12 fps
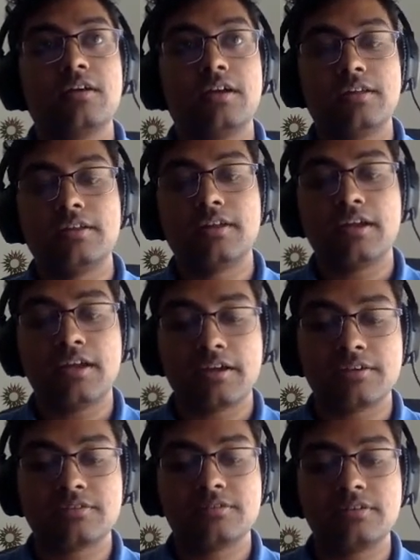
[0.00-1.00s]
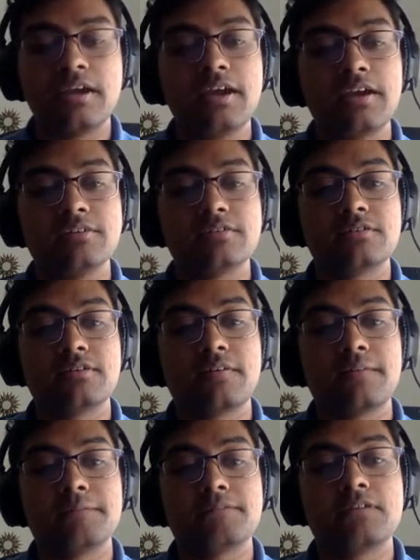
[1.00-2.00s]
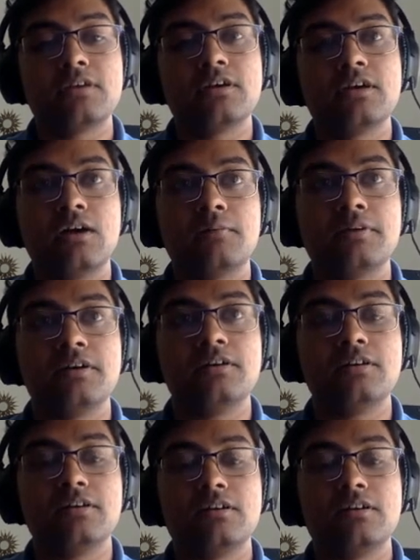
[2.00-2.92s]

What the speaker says: and then xtest, comma,